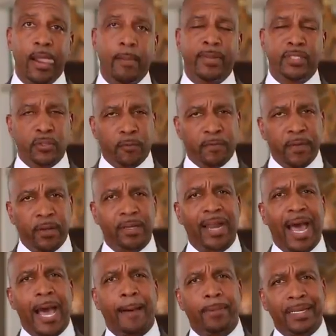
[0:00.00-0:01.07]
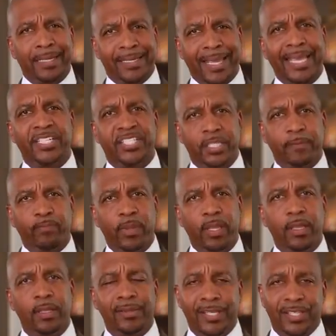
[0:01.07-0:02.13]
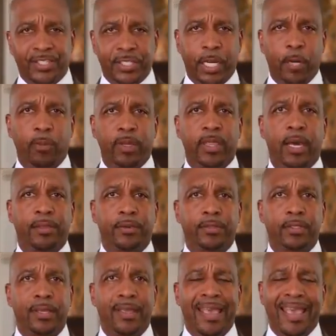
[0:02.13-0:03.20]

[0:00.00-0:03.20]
but you'll feel an obligation to share with others.